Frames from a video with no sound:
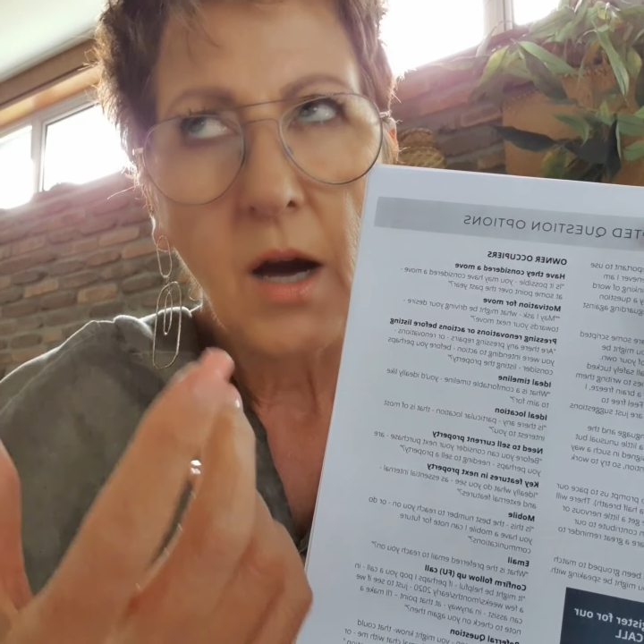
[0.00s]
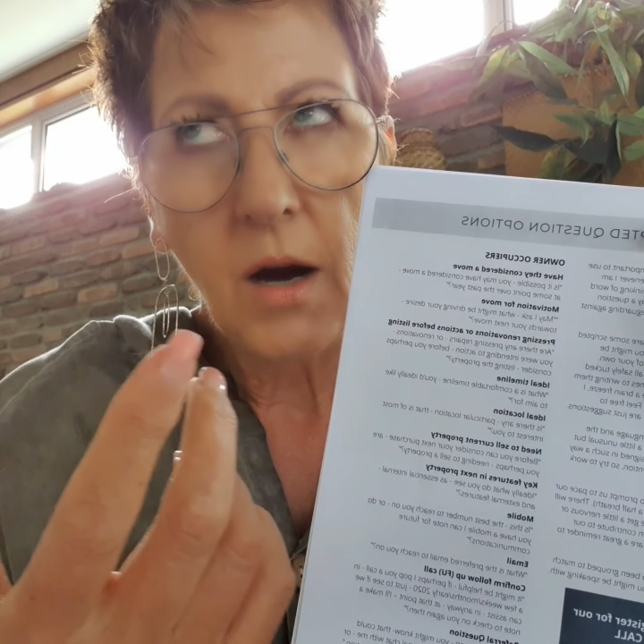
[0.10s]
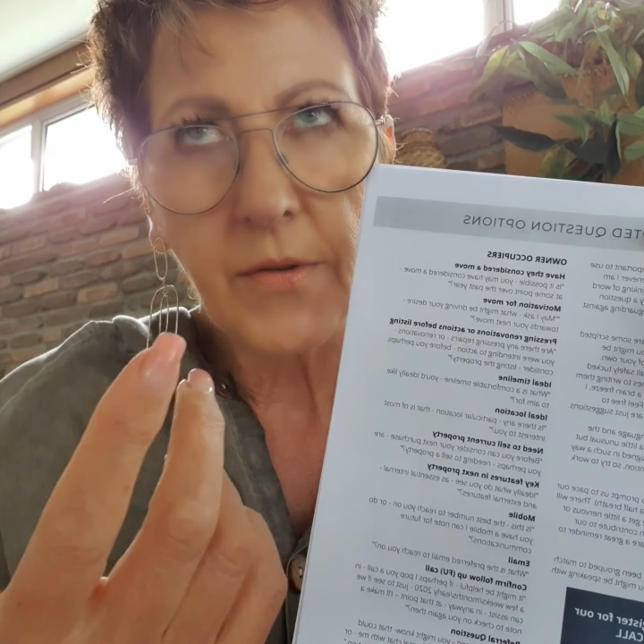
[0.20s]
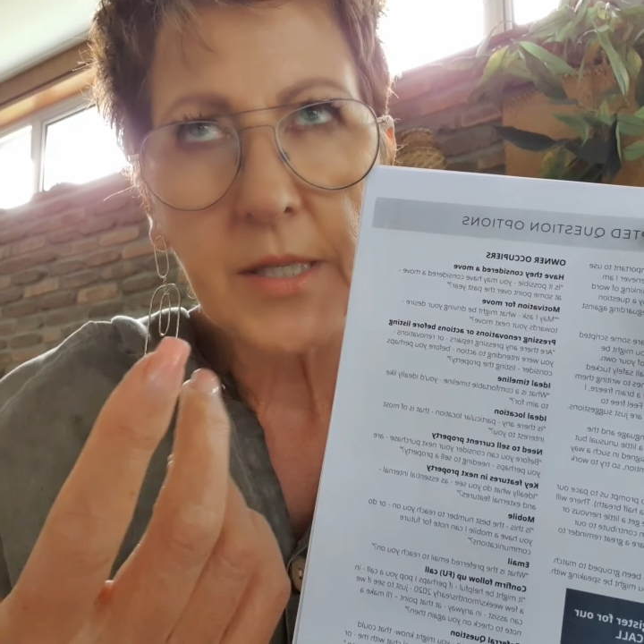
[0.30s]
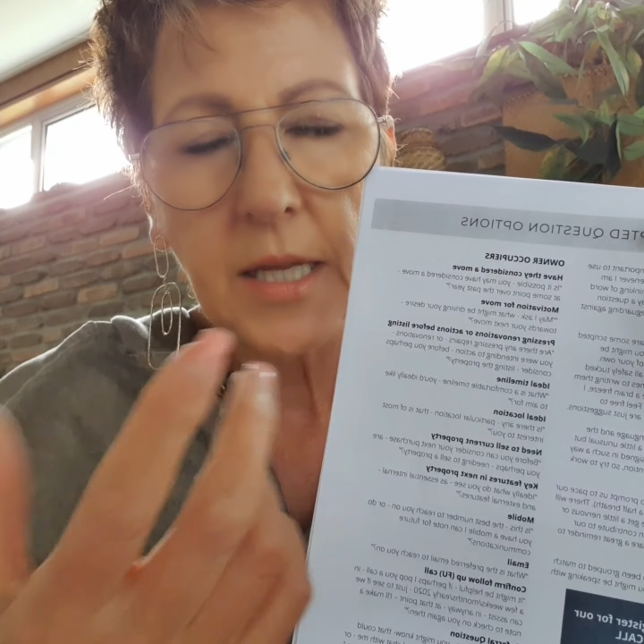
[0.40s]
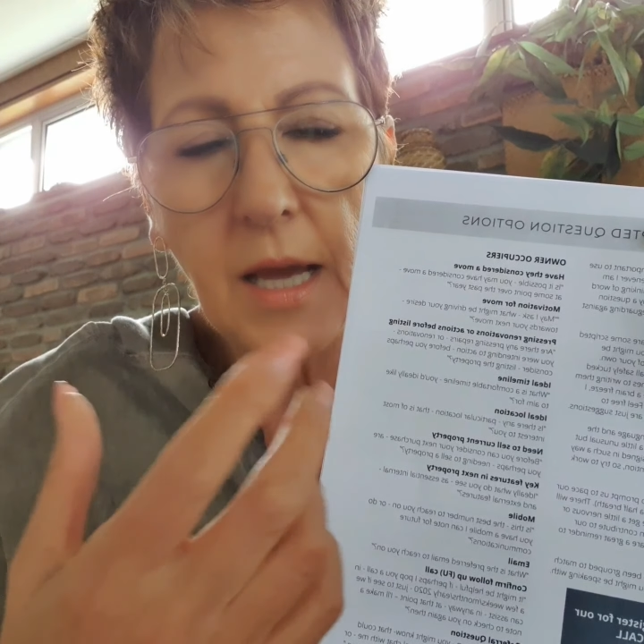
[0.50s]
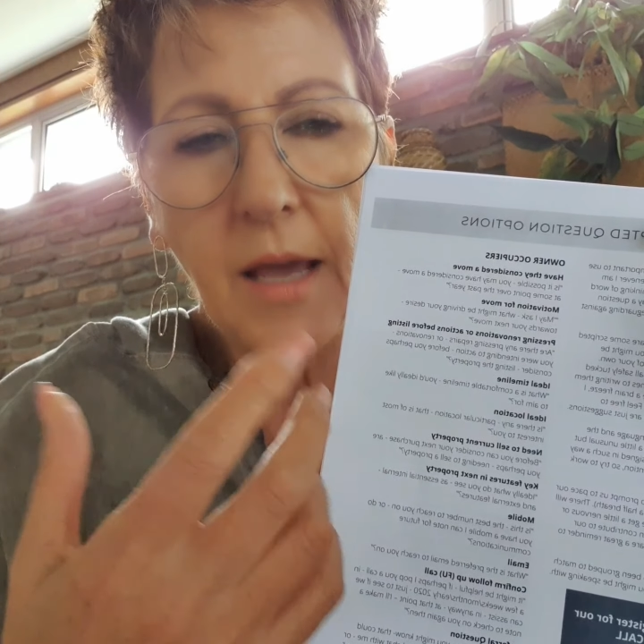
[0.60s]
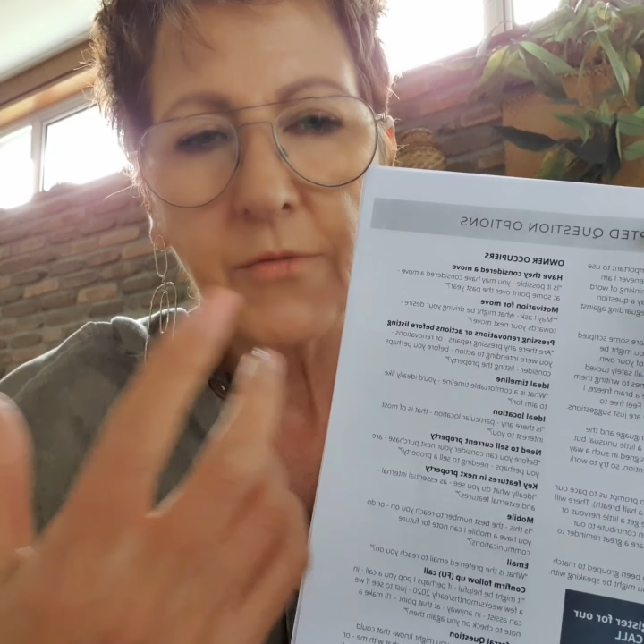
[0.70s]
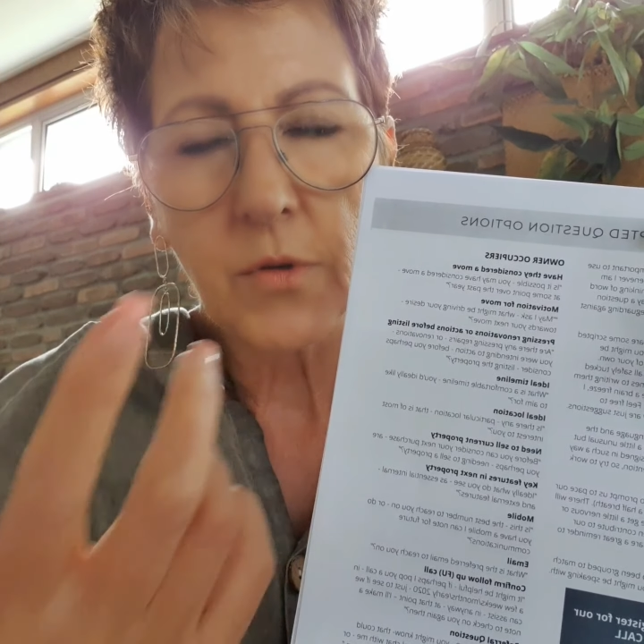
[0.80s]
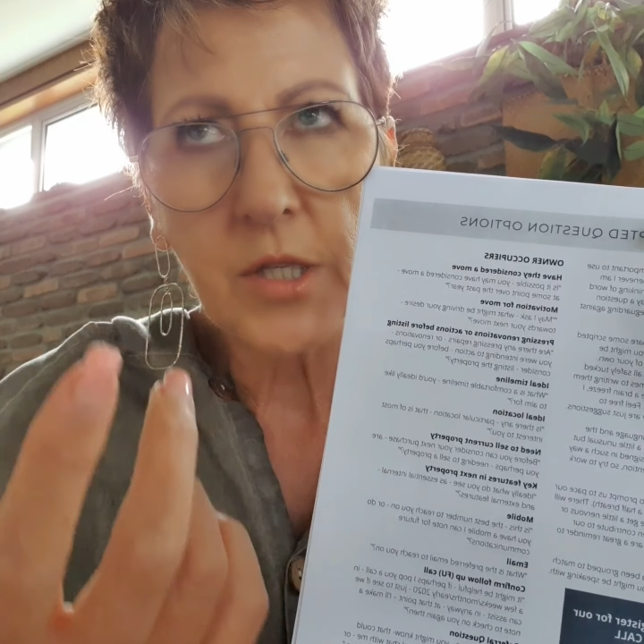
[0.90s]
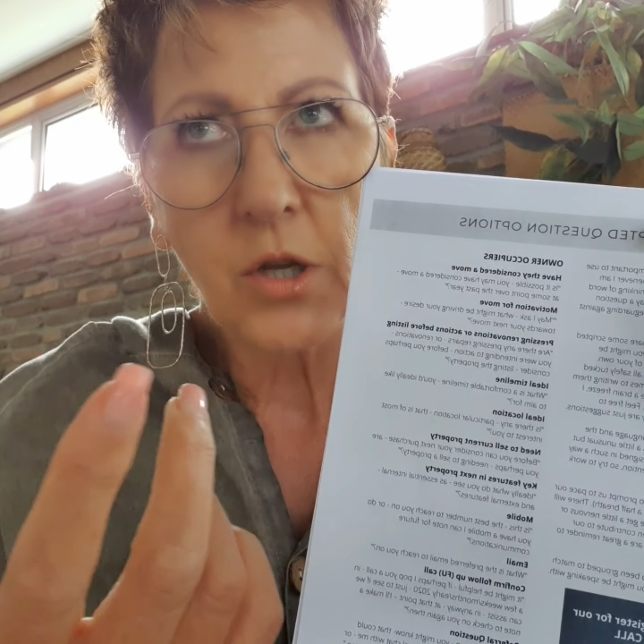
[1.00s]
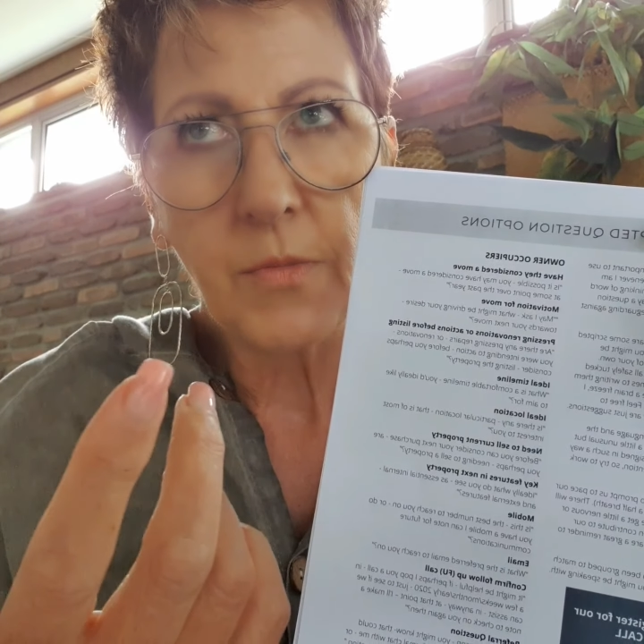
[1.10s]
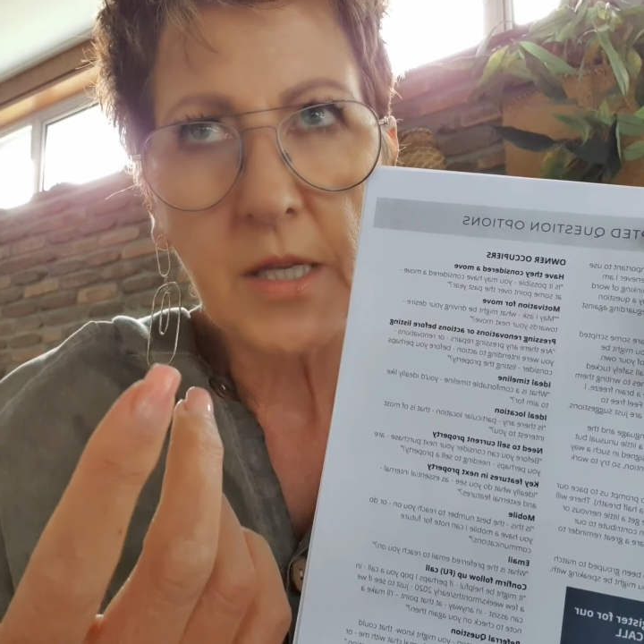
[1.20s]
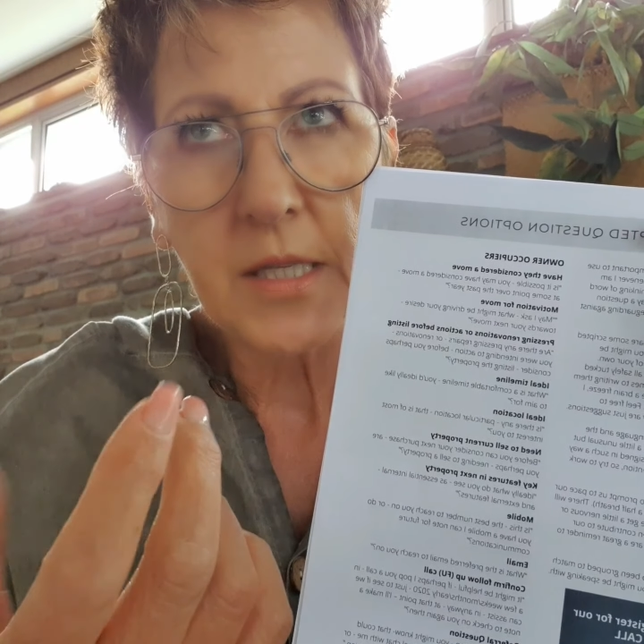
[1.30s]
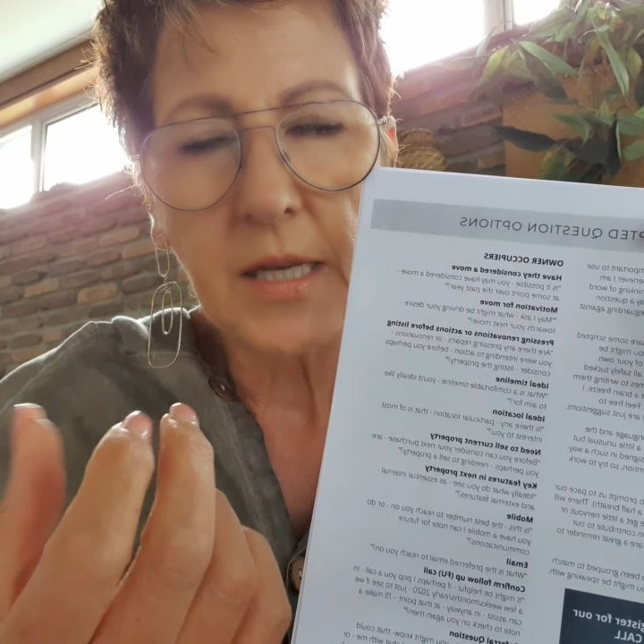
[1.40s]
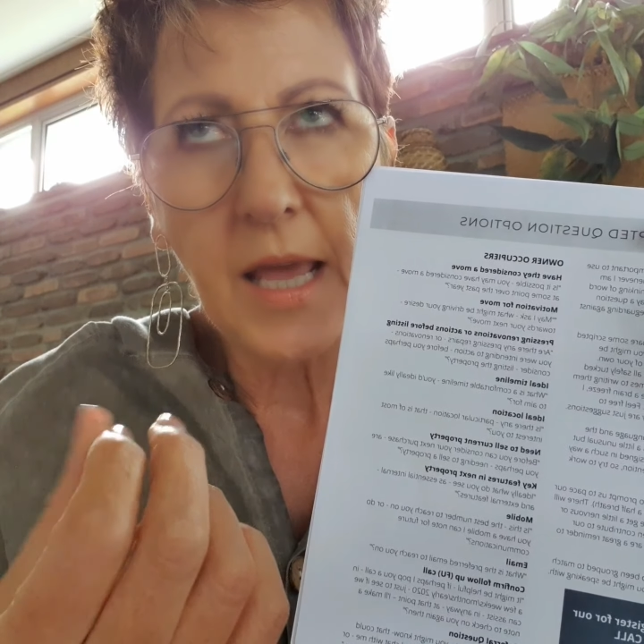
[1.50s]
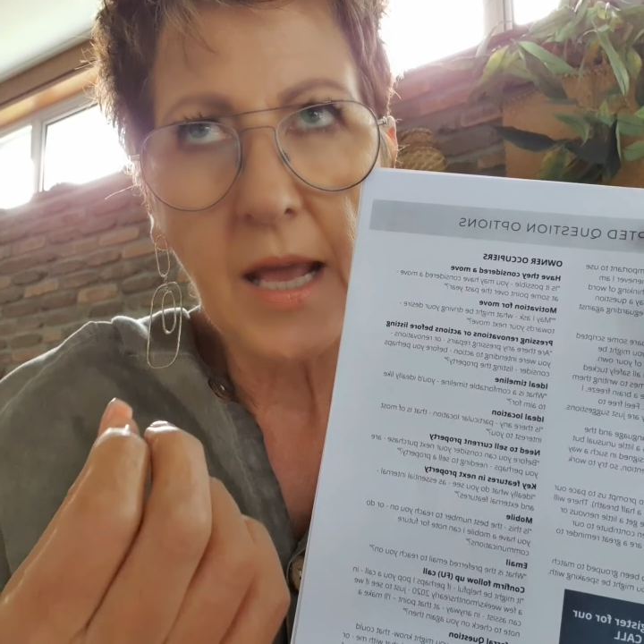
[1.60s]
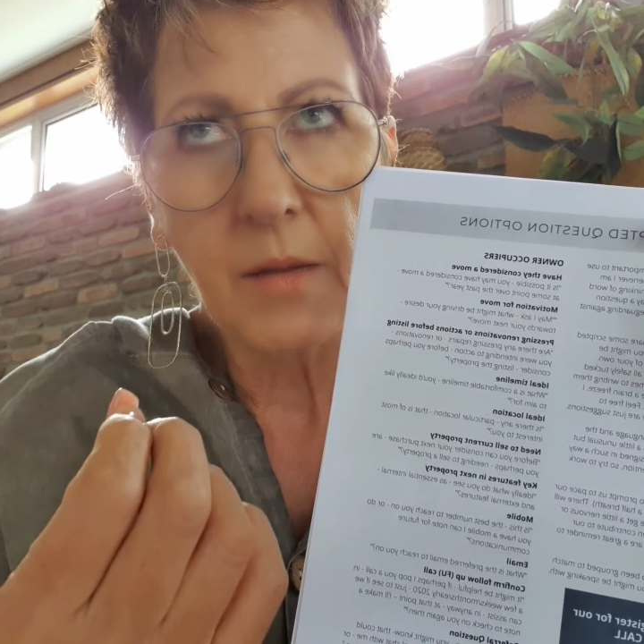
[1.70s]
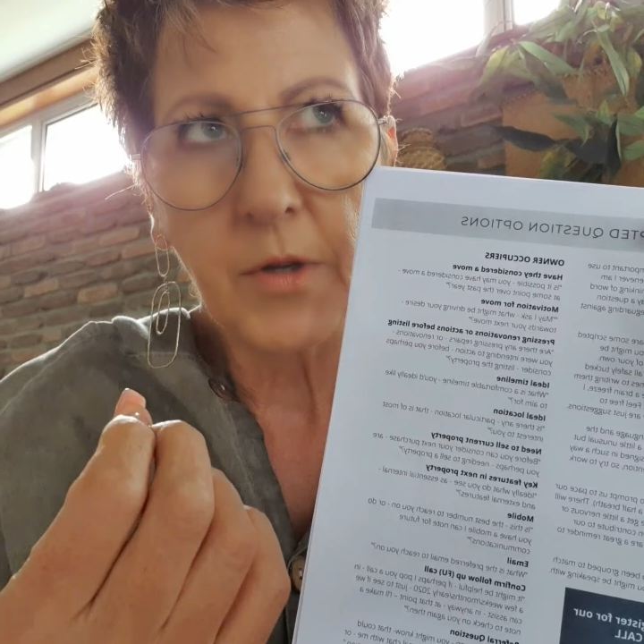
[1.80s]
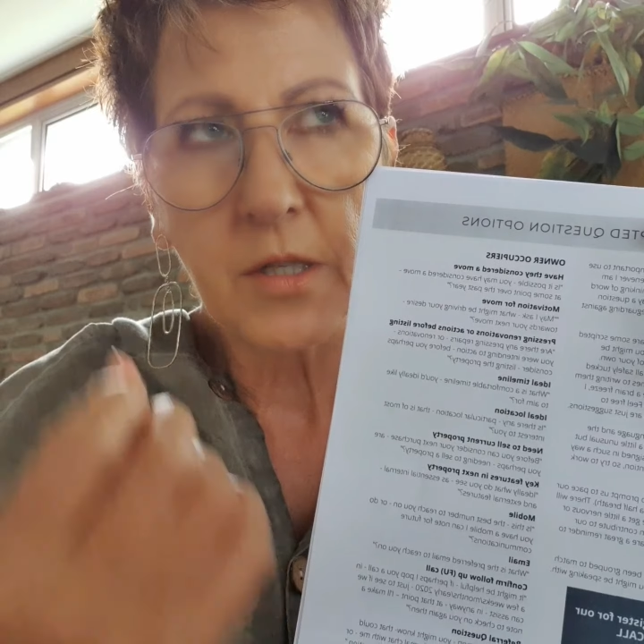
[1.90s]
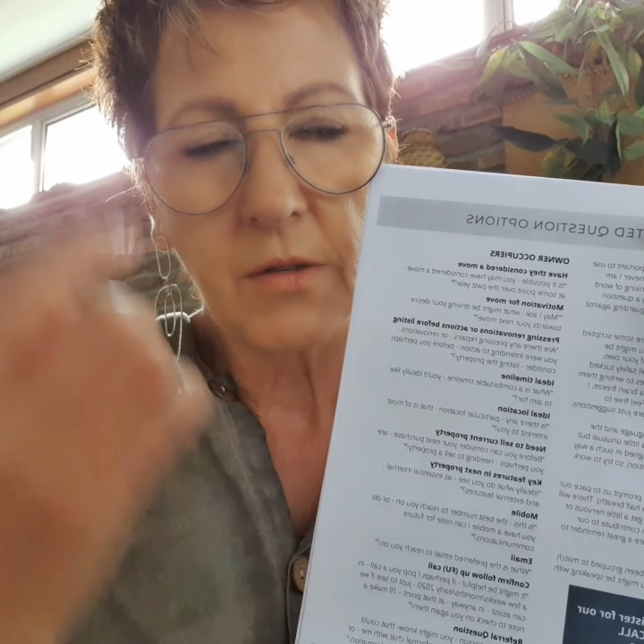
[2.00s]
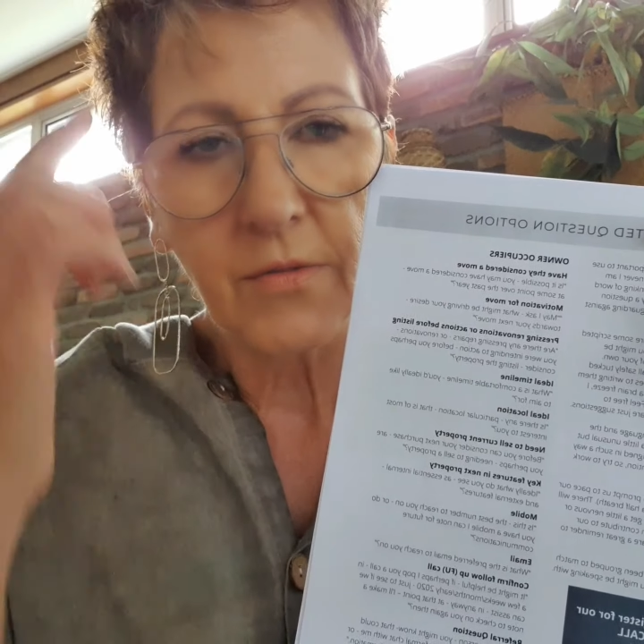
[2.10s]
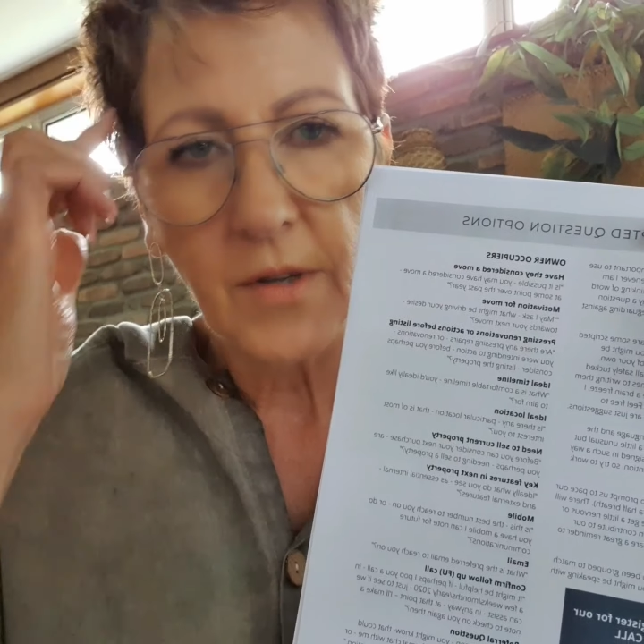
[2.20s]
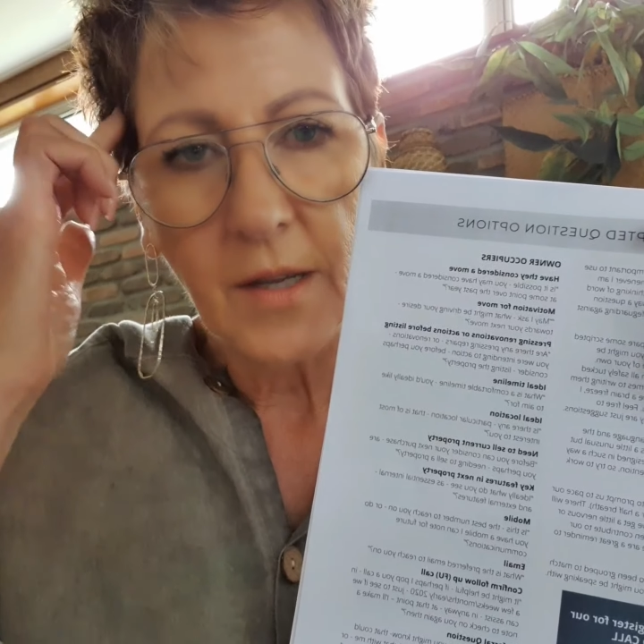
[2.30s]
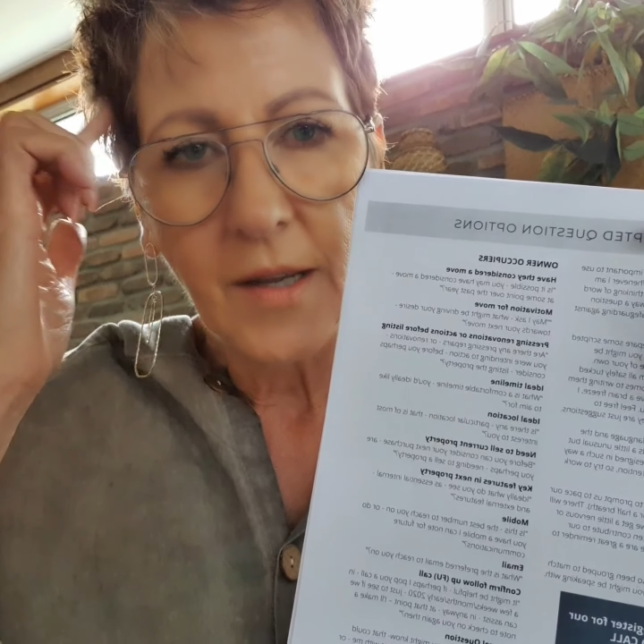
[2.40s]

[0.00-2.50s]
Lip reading: Obviously, I have to assume there's an element of